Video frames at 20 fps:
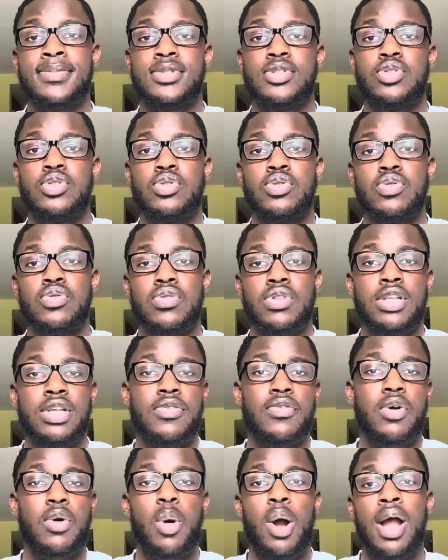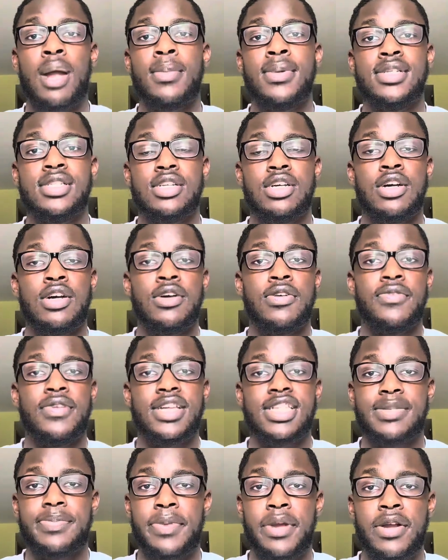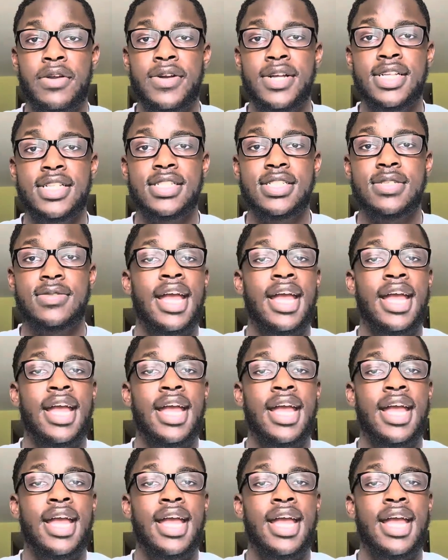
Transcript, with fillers: to the requirements of experience